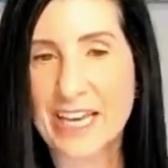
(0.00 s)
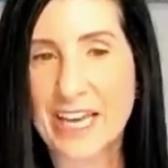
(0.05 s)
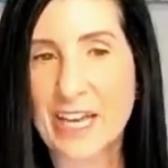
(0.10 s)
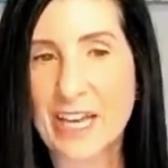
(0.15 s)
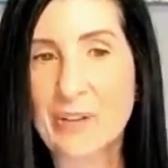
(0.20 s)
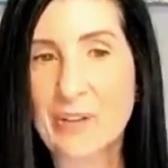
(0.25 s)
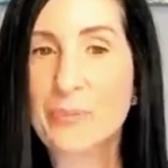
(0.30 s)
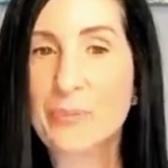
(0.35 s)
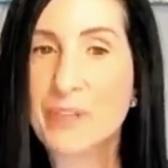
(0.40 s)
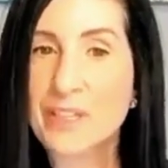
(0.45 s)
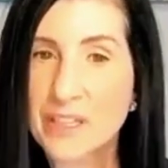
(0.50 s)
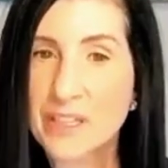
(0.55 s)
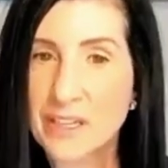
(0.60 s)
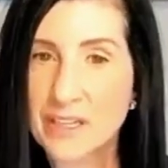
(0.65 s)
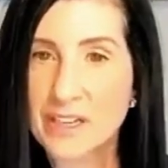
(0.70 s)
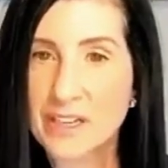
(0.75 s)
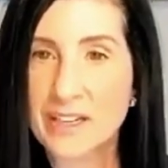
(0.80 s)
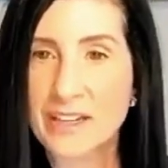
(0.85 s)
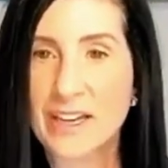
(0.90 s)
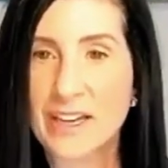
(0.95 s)
And
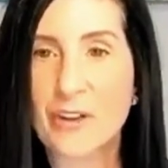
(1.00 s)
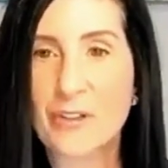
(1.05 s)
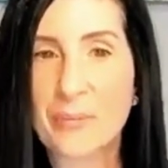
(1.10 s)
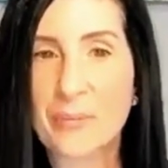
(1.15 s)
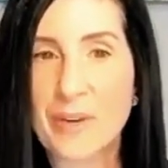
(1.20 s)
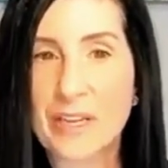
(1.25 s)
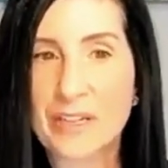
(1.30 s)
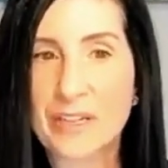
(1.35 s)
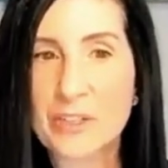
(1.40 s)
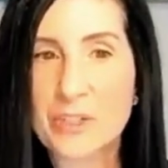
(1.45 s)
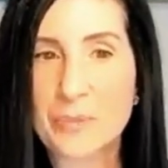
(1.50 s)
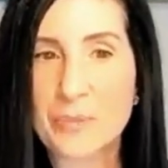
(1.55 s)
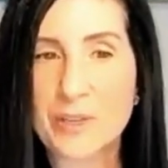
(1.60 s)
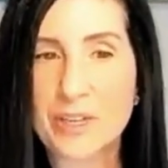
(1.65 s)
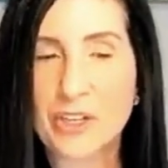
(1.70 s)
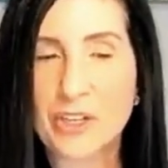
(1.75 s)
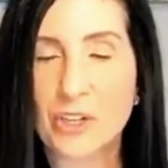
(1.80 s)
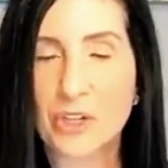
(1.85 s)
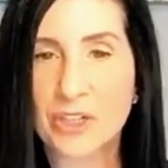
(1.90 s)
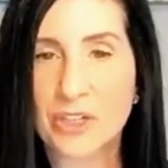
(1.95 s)
Beacon Health
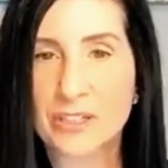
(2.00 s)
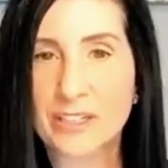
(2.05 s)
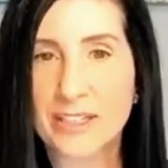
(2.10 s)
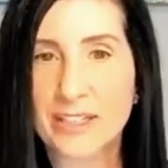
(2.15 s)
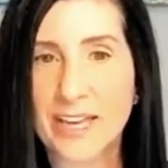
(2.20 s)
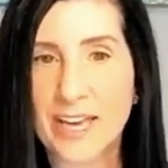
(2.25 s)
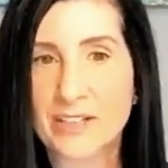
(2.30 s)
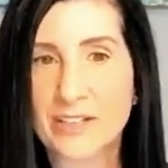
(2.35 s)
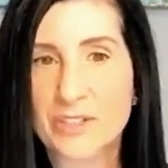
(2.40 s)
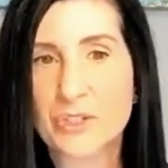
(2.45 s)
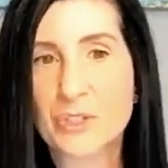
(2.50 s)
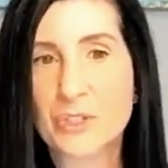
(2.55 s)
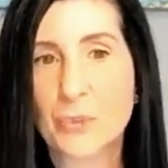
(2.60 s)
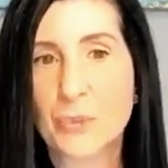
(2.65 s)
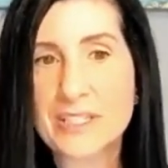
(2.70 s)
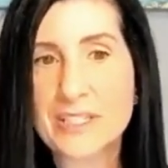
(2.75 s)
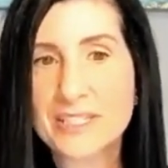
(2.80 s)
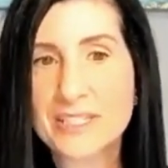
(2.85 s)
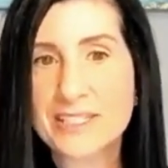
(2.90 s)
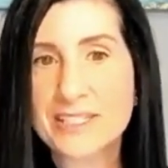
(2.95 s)
Management currently has
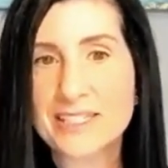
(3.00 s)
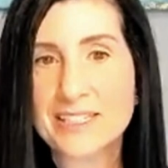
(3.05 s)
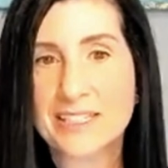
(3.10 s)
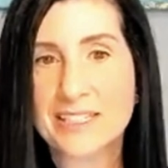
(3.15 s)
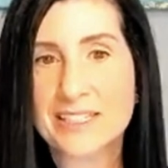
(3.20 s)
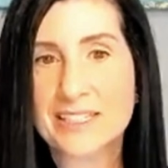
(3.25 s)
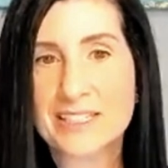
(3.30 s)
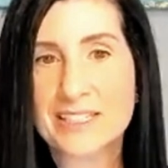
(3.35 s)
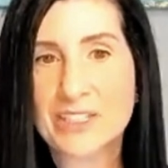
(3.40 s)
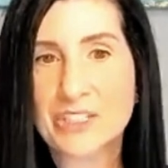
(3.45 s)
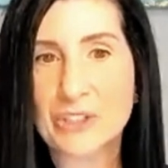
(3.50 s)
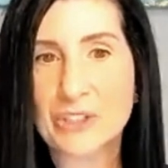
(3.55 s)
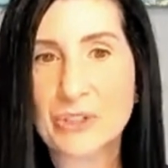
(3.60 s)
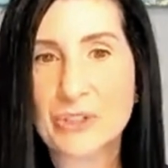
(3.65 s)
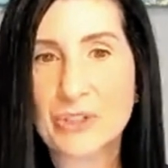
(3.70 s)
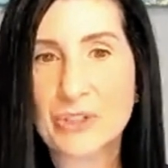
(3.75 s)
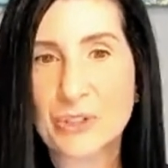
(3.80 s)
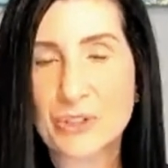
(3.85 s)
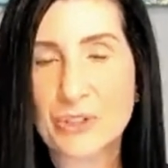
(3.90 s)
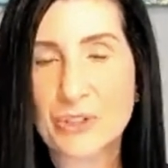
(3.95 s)
26
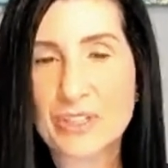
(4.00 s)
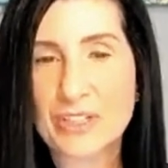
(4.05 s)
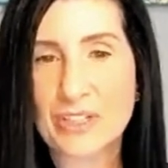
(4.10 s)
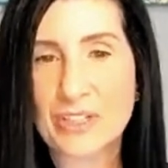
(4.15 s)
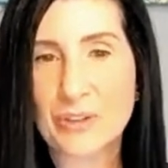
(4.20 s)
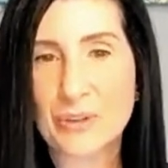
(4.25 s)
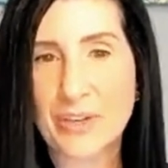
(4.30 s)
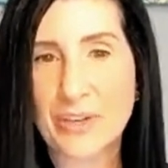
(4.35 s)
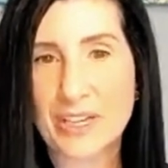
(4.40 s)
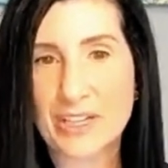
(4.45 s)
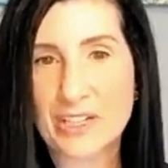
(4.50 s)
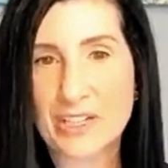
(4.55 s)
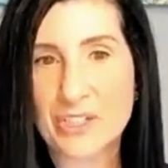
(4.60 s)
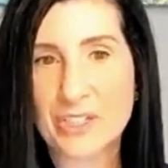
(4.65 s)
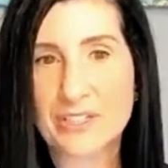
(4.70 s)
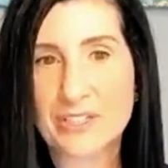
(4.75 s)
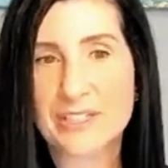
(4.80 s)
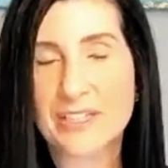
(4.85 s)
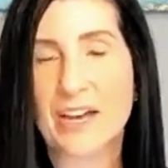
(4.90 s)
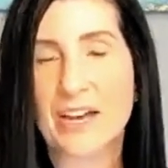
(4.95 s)
skilled nursing
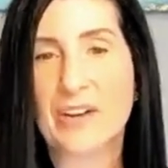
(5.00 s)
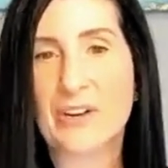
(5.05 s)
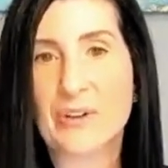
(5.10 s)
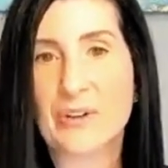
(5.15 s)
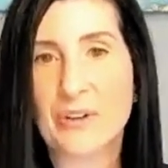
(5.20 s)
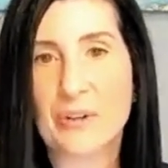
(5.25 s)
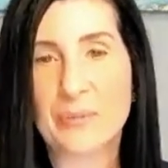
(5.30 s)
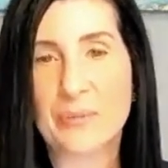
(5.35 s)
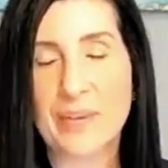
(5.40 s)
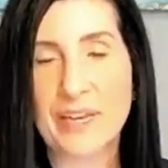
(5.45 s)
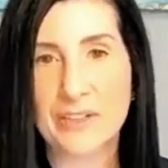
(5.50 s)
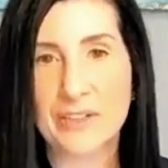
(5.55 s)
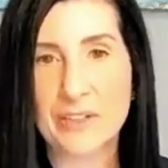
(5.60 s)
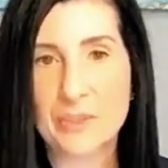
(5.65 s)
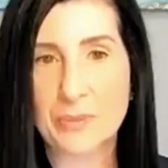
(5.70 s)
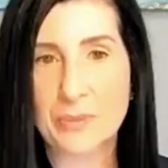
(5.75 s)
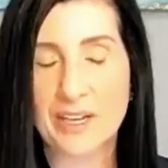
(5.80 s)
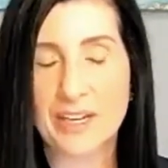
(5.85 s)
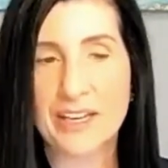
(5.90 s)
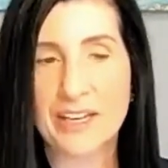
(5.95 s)
locations under
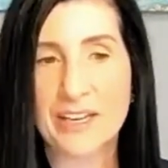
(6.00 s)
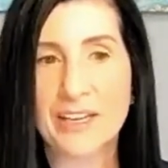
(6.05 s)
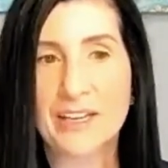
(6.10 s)
management.